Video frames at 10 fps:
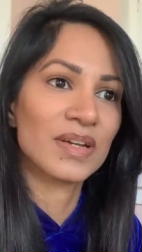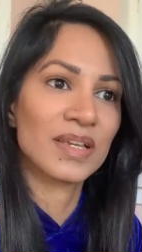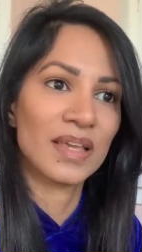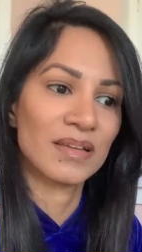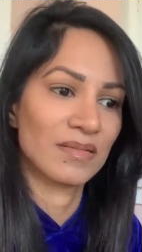
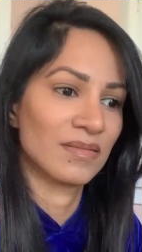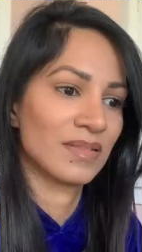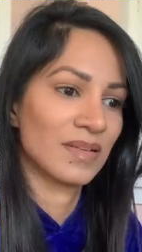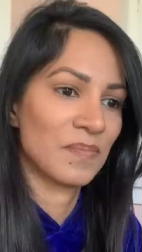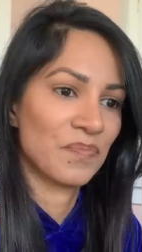again
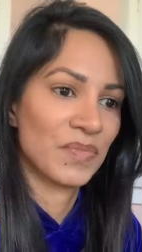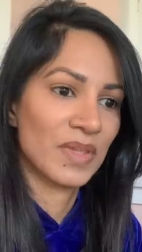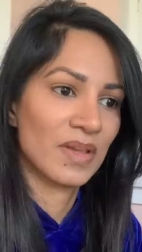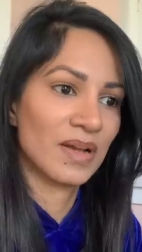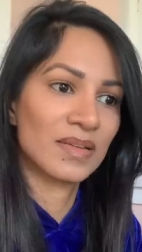
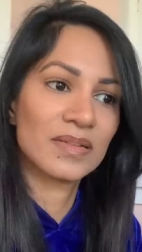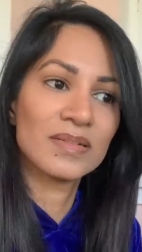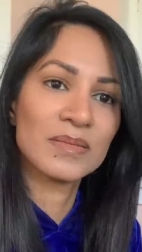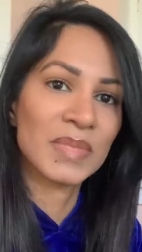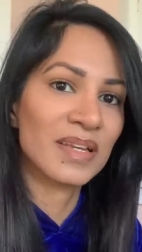
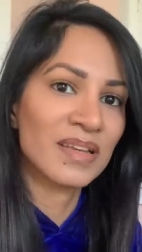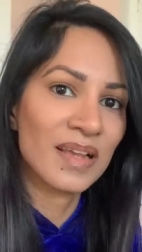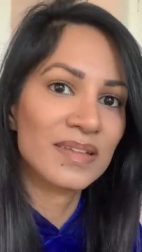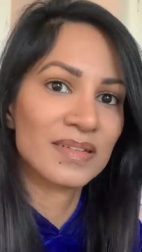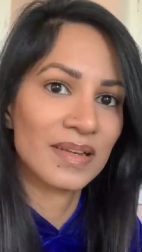until my
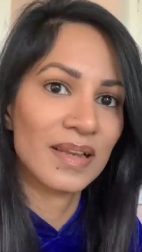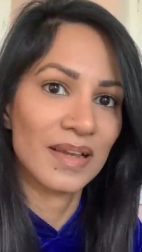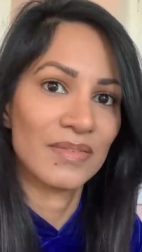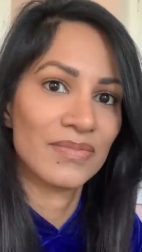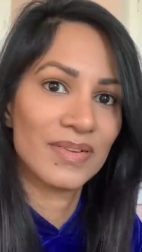next
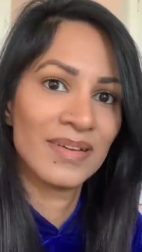life.